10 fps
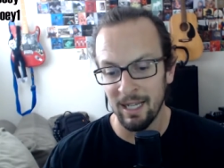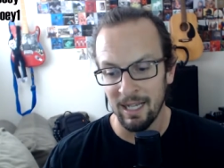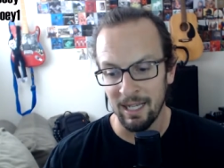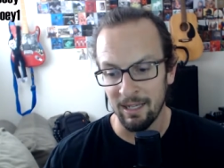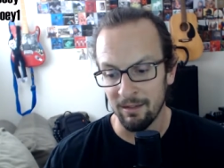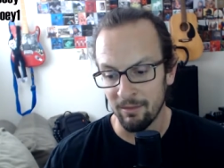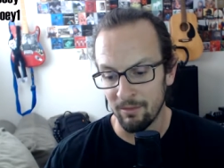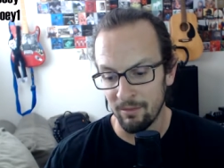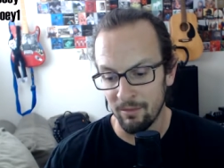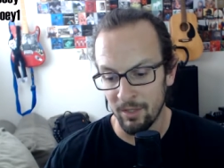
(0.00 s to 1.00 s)
And
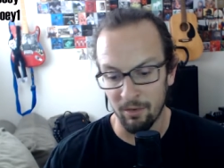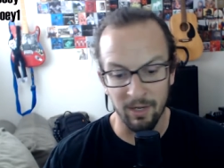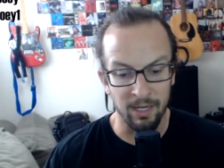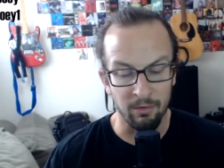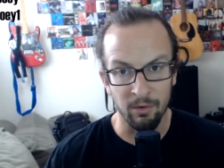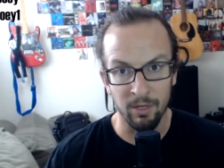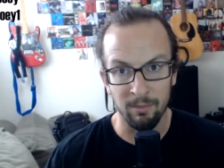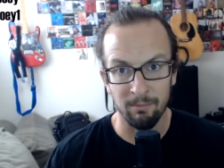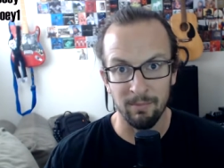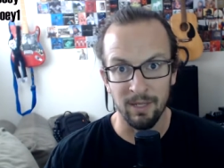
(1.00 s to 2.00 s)
kind of grown
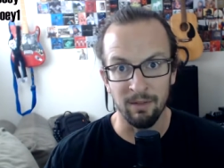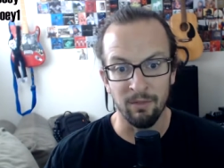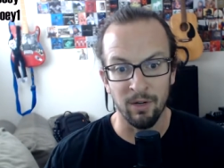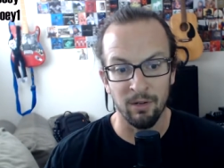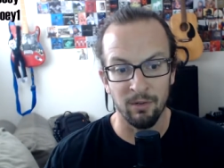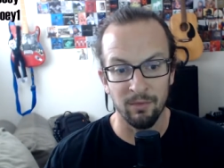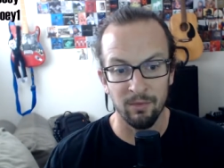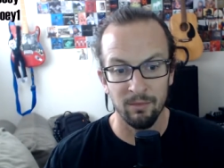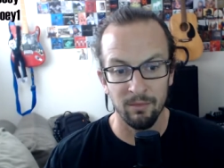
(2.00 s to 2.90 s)
up and evolved.